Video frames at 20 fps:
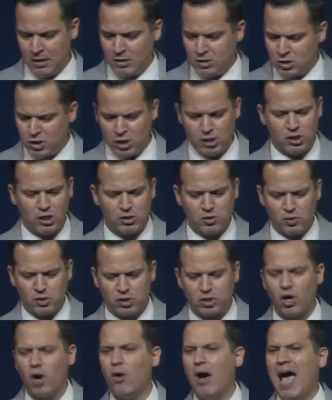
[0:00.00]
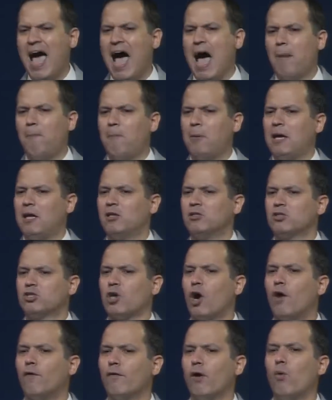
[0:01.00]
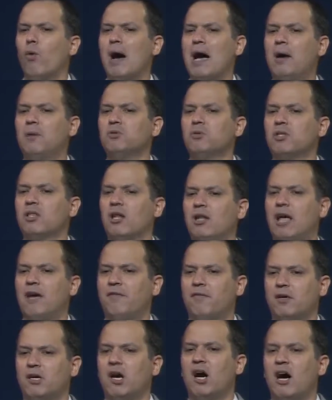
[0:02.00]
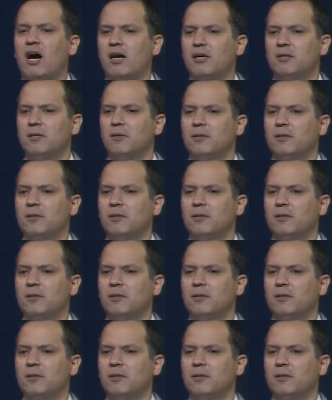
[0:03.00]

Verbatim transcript: she just was so happy and so overwhelmed with the love of God.